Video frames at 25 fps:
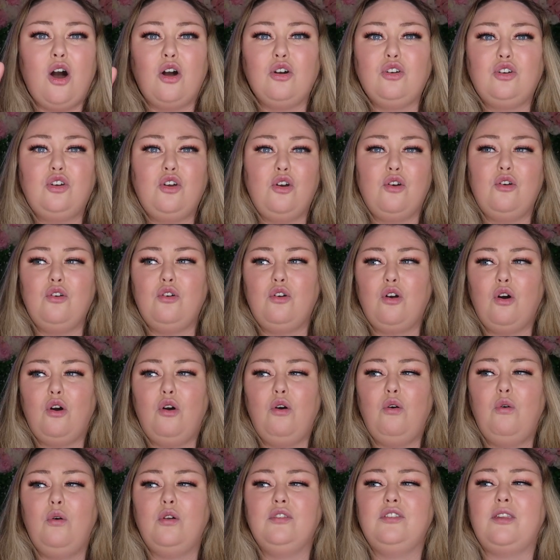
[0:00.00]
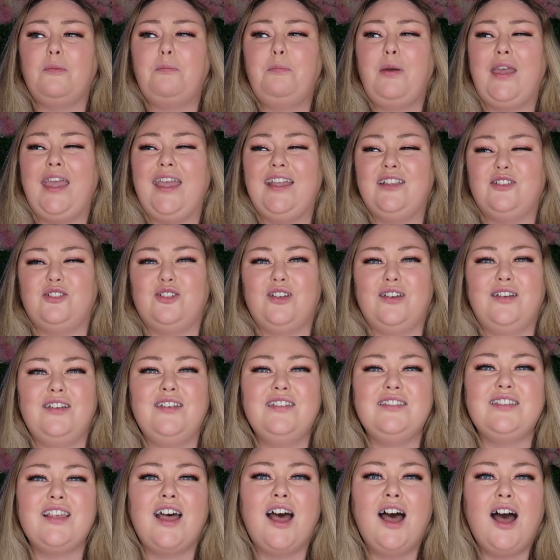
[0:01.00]
on Google, the
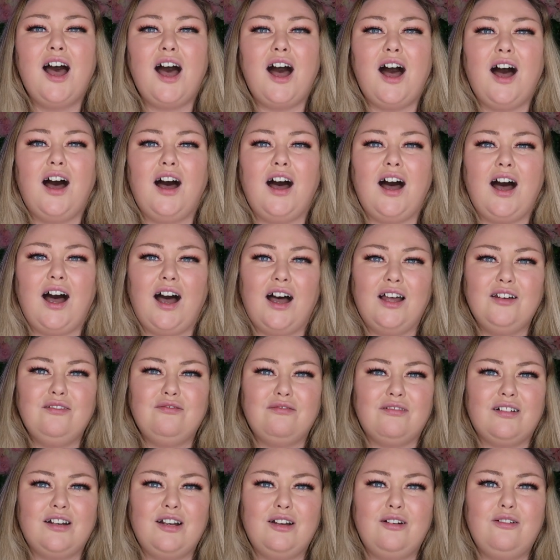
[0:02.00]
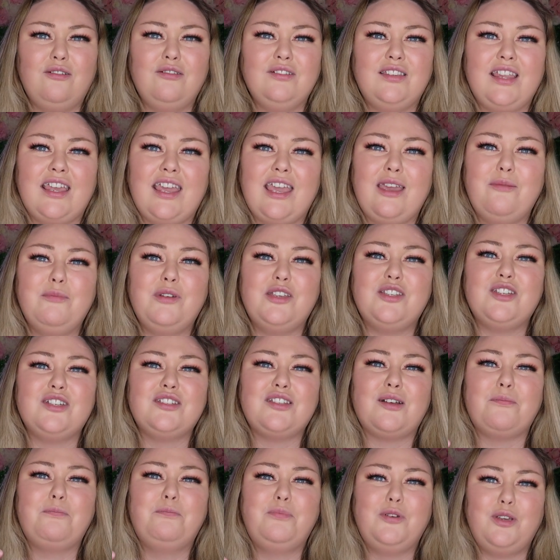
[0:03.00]
pictures are unreal. The images
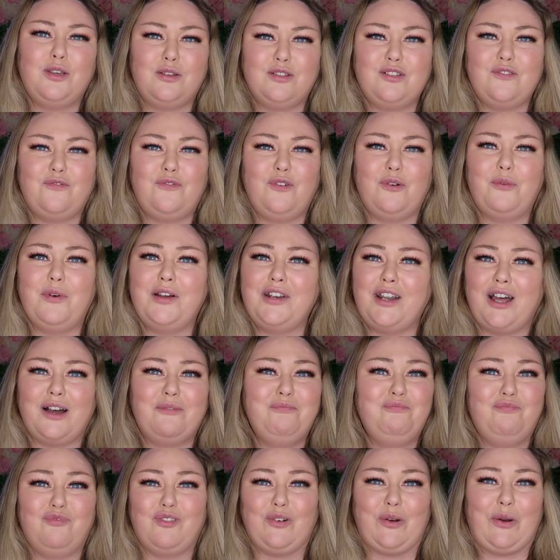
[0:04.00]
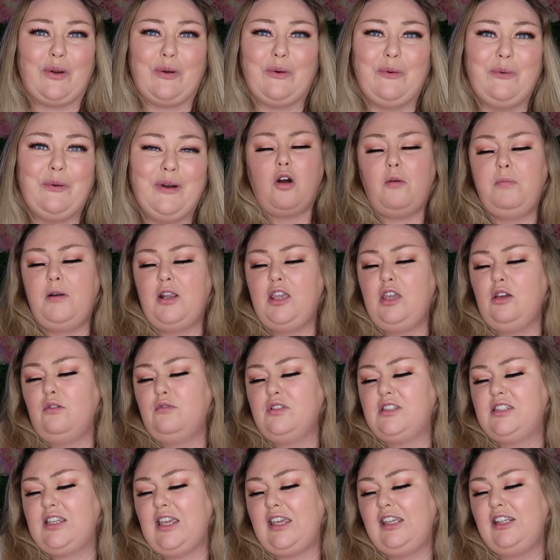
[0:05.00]
are beautiful and unreal. Probably you'll
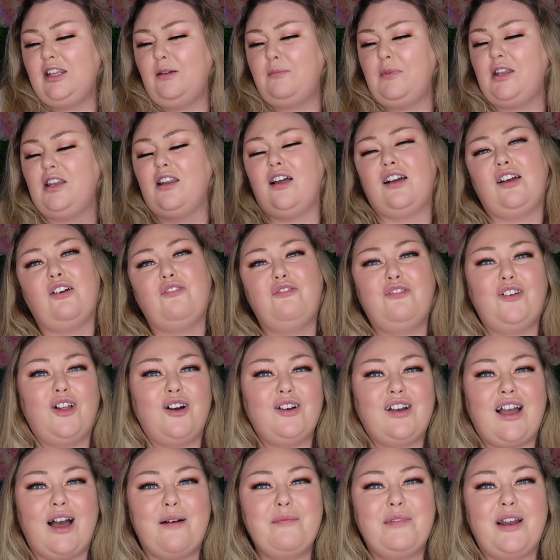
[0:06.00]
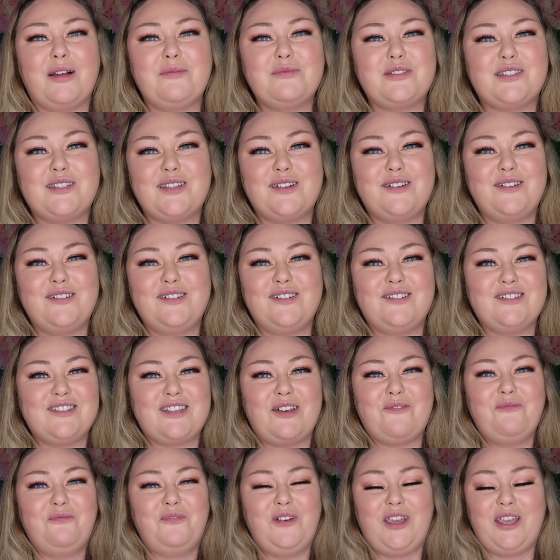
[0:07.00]
see them in like a vlog coming up soon or
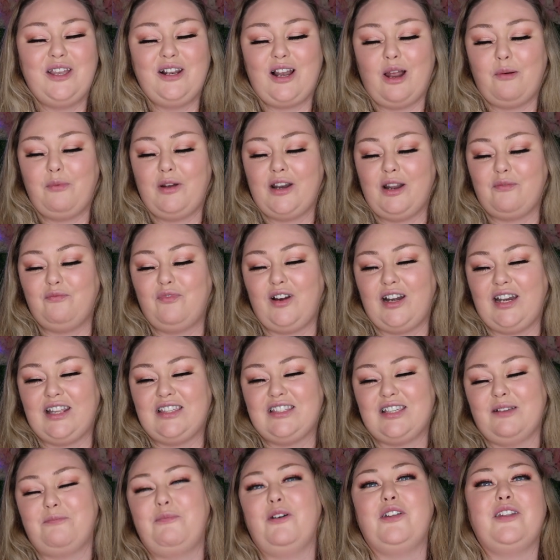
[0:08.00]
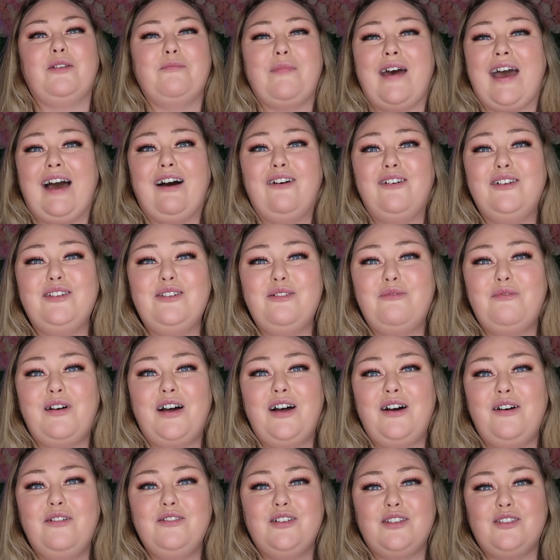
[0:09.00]
something, like when I'm ready to put them out in the
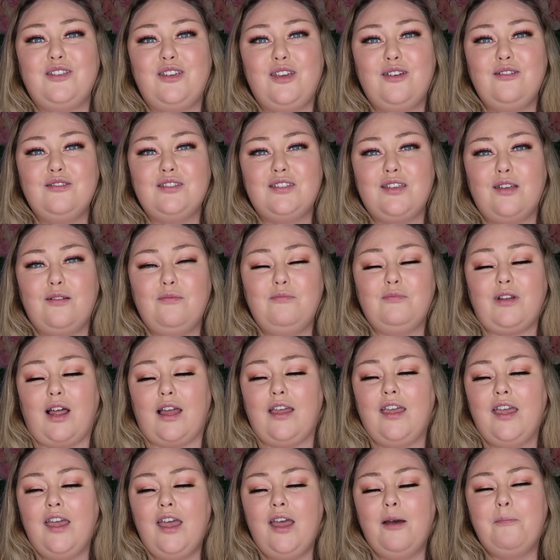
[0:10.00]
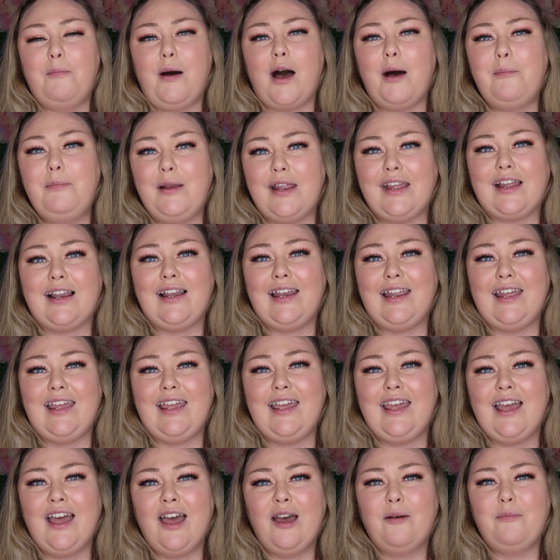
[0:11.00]
world and use them like
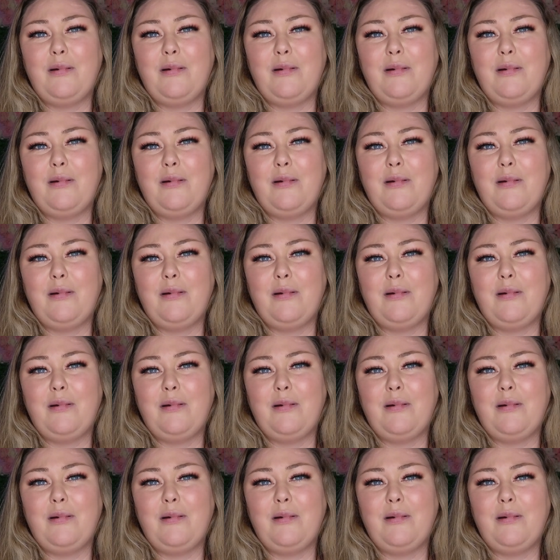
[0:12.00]
publicly.